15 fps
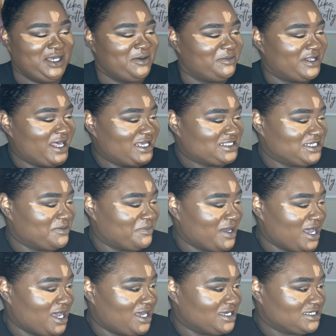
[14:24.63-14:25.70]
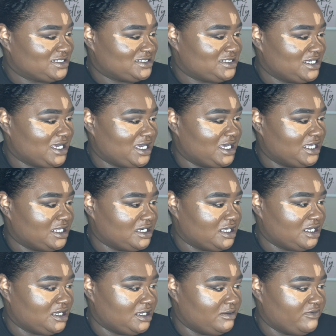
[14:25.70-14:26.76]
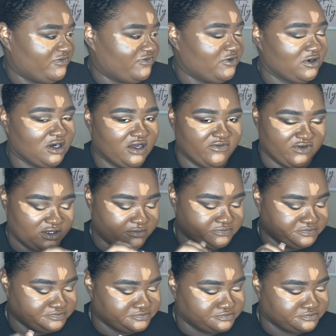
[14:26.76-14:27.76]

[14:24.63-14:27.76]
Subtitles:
plastic box, and 4 of them